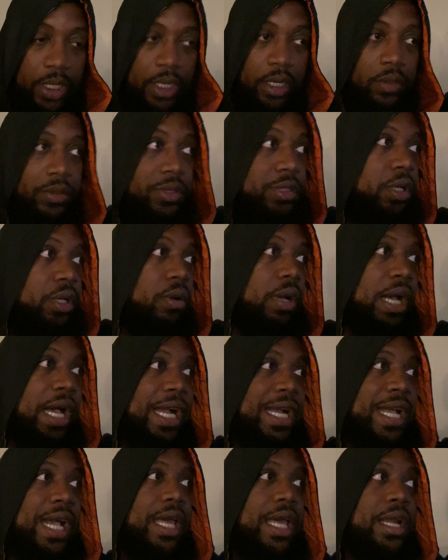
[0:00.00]
So I
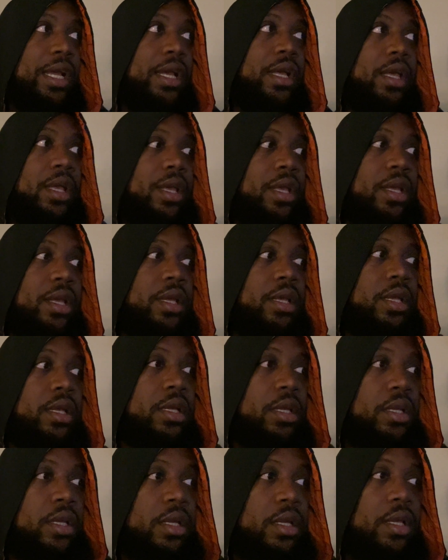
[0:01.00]
gotta
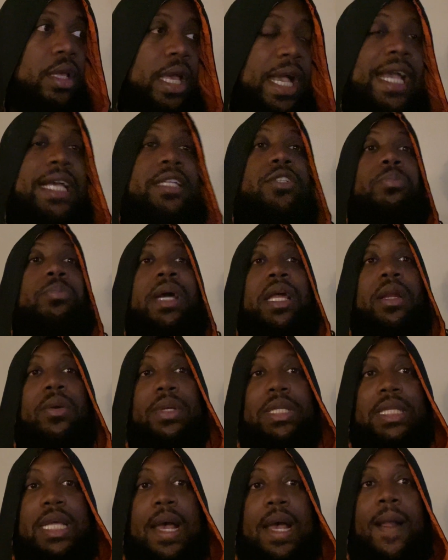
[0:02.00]
do better
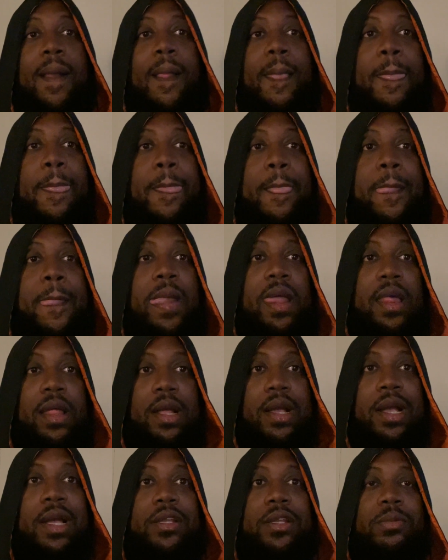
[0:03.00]
with that.
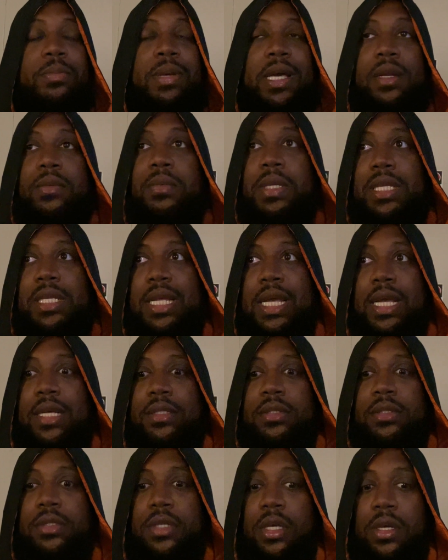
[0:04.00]
I gotta do better with that.
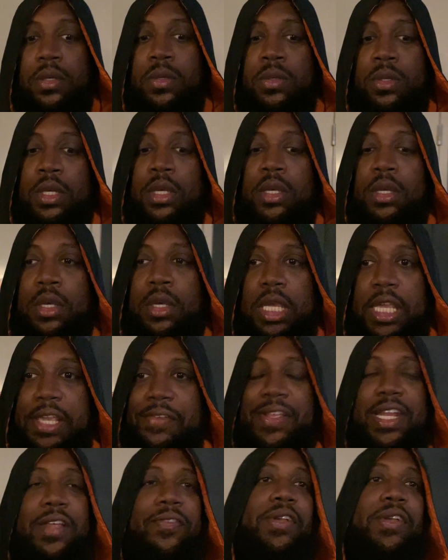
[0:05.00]
So
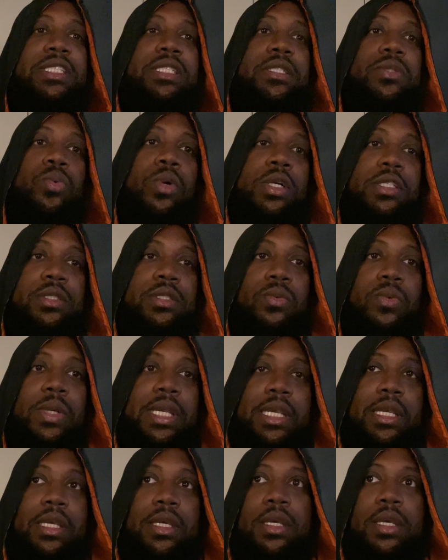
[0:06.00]
even if it's just once a
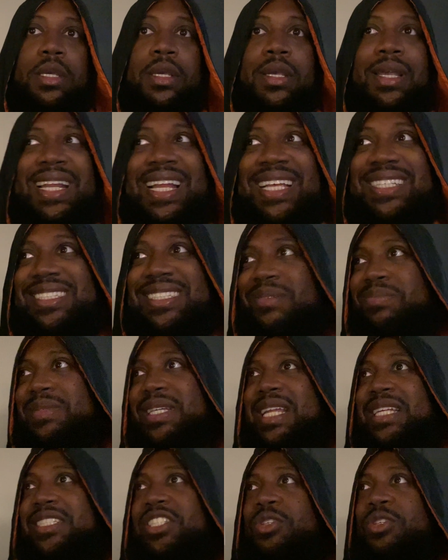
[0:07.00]
week, and that's something
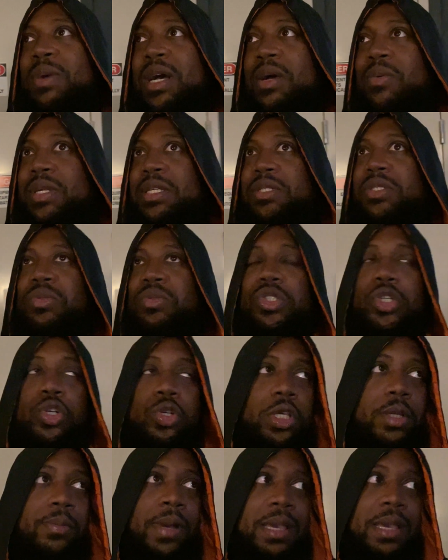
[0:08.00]
that you might want to do too.
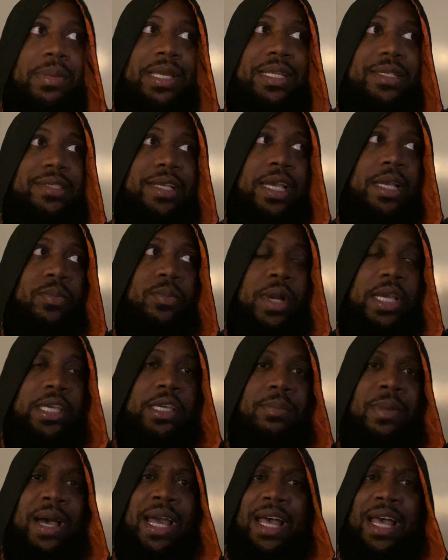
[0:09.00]
You might be the same way. You
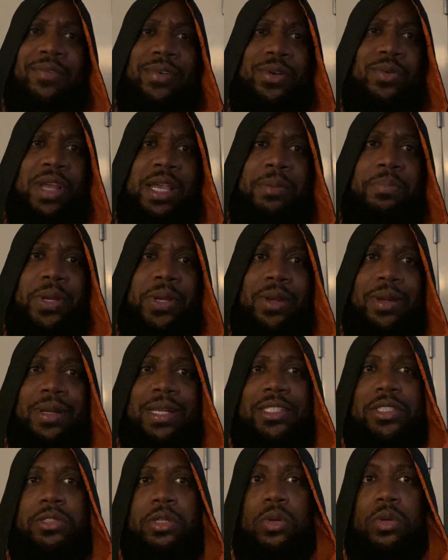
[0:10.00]
might have a grandparent
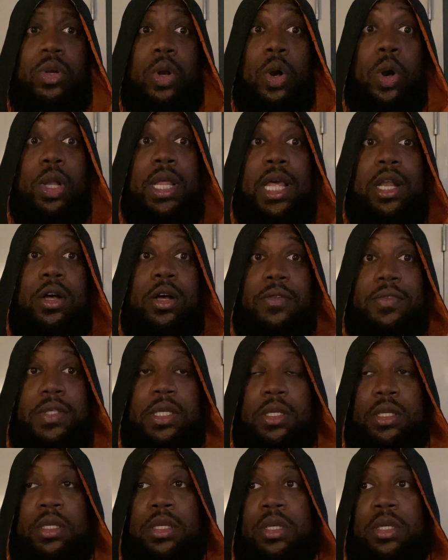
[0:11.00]
that you don't call that often.